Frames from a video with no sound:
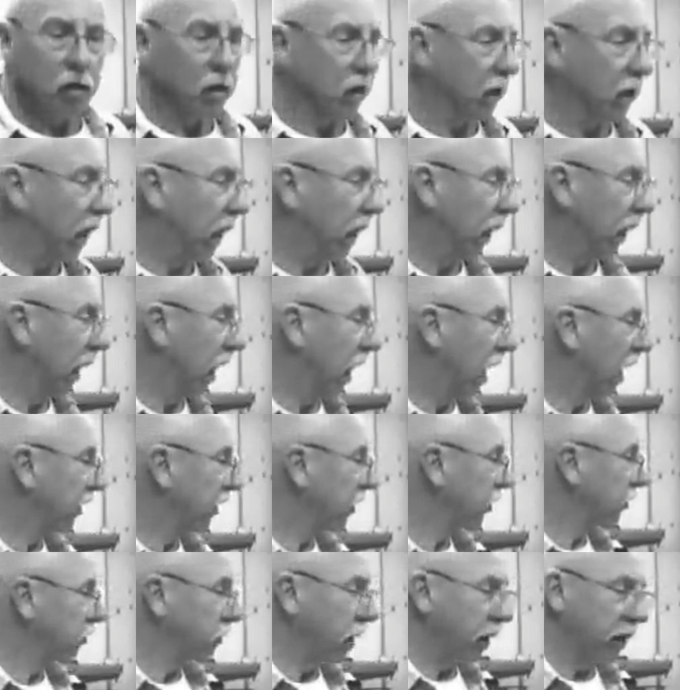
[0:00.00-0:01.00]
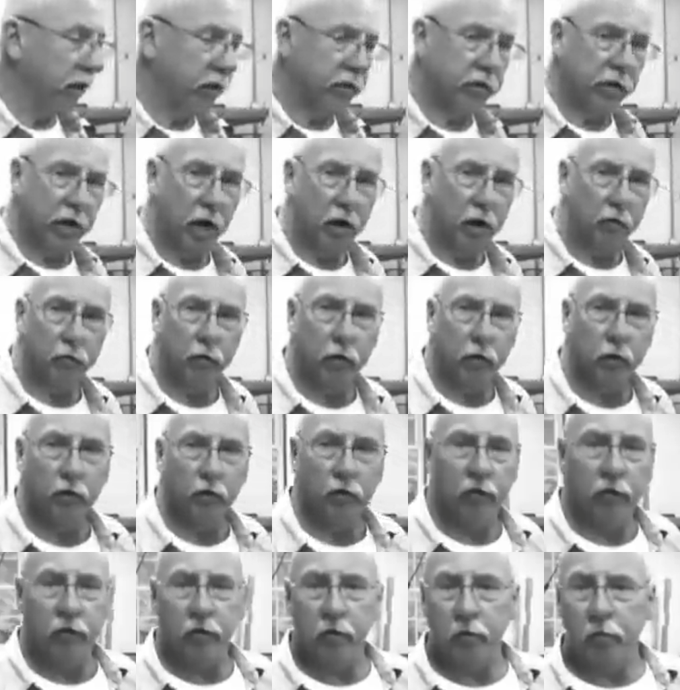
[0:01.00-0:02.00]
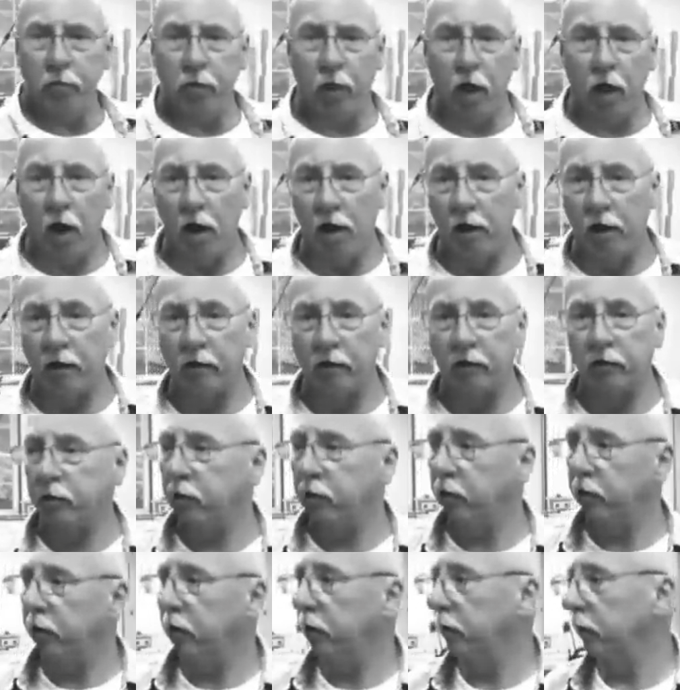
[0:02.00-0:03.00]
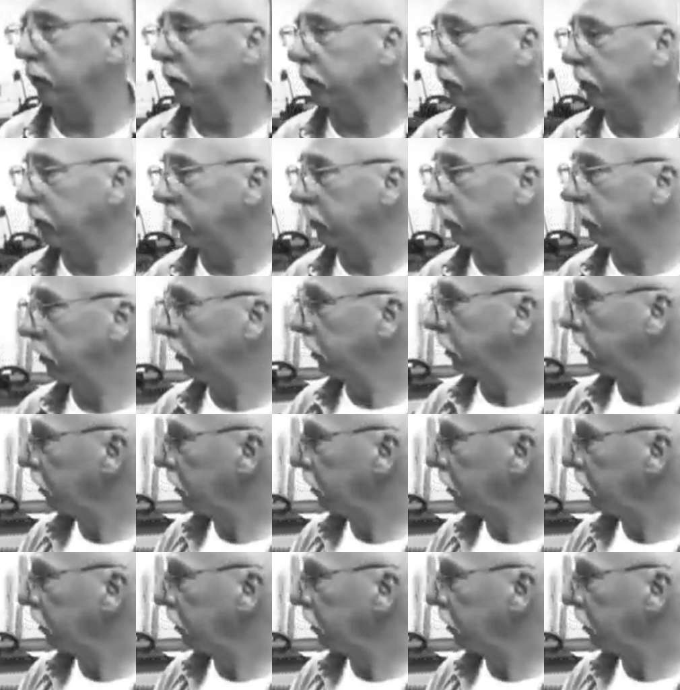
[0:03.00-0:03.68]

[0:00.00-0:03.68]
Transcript: got a lot of space. Got rid of the appliances and